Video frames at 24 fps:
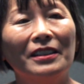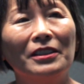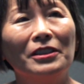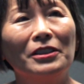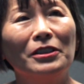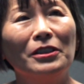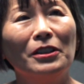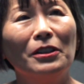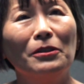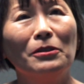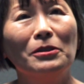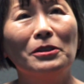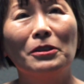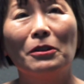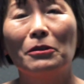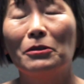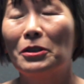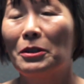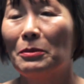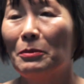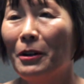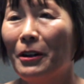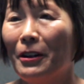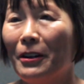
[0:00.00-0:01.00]
So
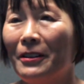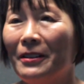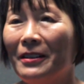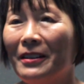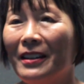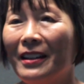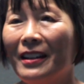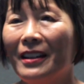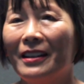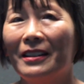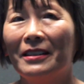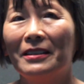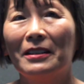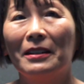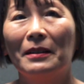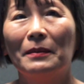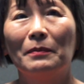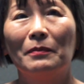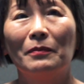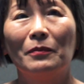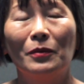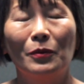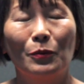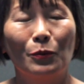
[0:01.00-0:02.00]
smart. And
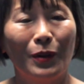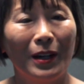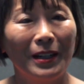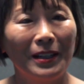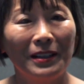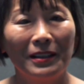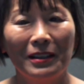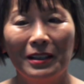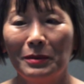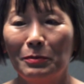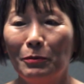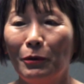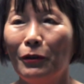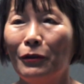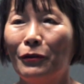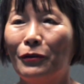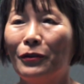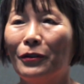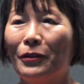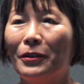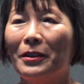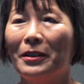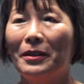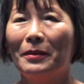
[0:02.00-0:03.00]
I'm writing this book
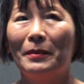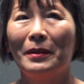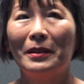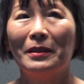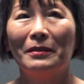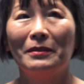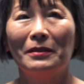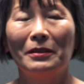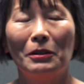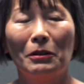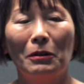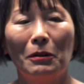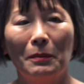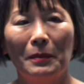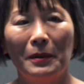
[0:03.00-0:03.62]
for them, and